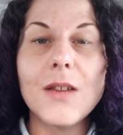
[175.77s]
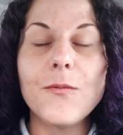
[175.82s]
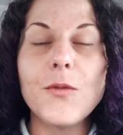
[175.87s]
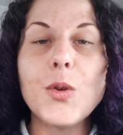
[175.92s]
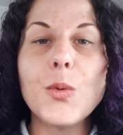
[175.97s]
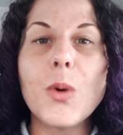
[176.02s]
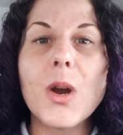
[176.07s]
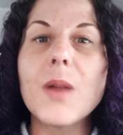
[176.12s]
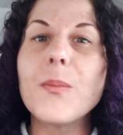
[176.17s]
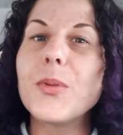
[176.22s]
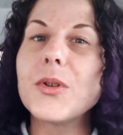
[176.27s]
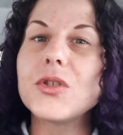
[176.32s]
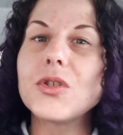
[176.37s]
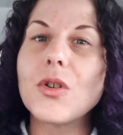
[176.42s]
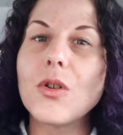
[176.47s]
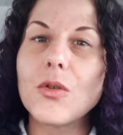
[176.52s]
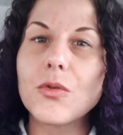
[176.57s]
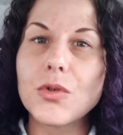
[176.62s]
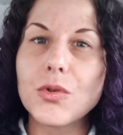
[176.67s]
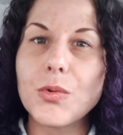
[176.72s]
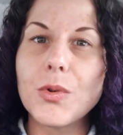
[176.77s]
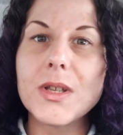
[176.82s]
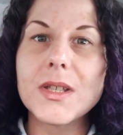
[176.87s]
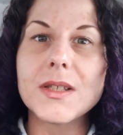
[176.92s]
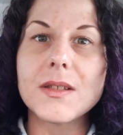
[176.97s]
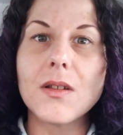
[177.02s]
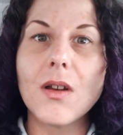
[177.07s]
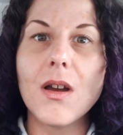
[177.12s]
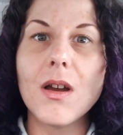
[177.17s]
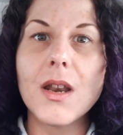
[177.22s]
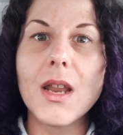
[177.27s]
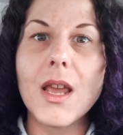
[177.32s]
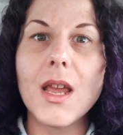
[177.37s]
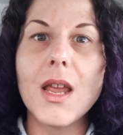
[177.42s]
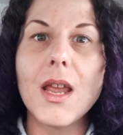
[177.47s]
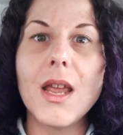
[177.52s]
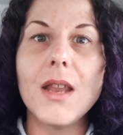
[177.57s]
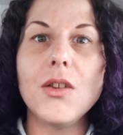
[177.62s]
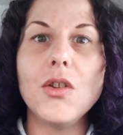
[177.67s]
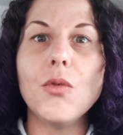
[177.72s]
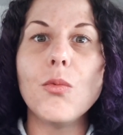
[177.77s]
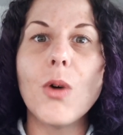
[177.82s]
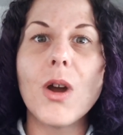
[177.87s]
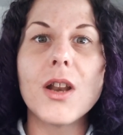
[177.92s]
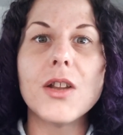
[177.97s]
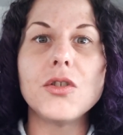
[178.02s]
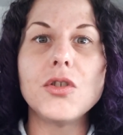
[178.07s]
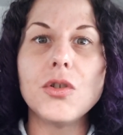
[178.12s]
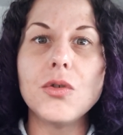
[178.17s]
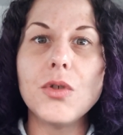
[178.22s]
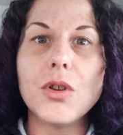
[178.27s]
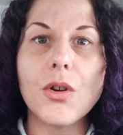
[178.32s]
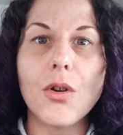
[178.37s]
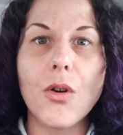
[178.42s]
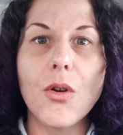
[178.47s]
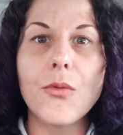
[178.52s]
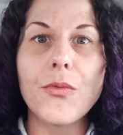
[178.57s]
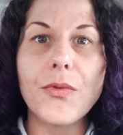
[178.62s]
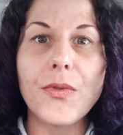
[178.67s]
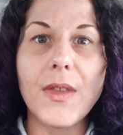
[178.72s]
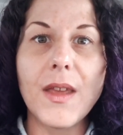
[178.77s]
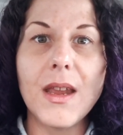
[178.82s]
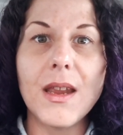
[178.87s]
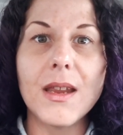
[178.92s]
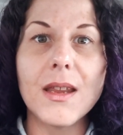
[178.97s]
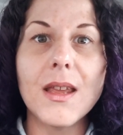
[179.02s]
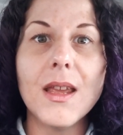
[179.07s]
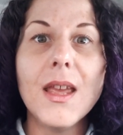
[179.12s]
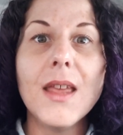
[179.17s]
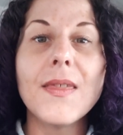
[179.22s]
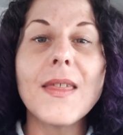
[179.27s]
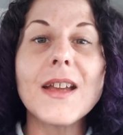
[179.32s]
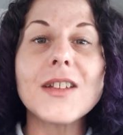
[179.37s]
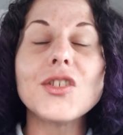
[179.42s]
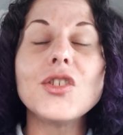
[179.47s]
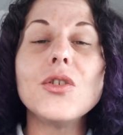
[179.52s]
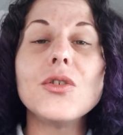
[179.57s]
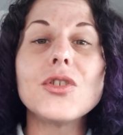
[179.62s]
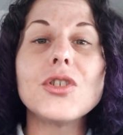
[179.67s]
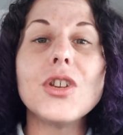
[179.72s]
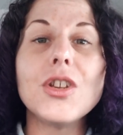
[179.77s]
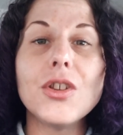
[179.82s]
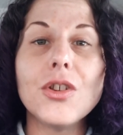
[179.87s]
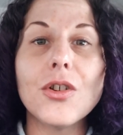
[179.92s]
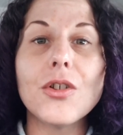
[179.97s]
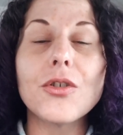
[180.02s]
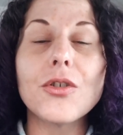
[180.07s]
If you want to put your own twist on it and you want to do your own thing, that's using your